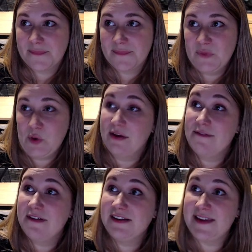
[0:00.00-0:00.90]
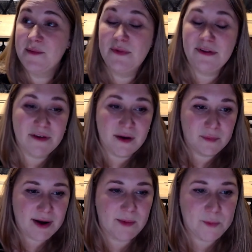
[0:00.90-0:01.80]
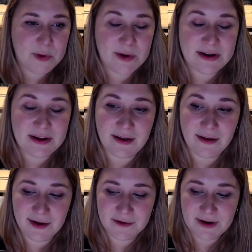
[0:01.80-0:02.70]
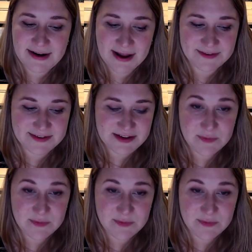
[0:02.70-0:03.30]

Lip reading: So I'll give an example of a problem we're working on right now as a team.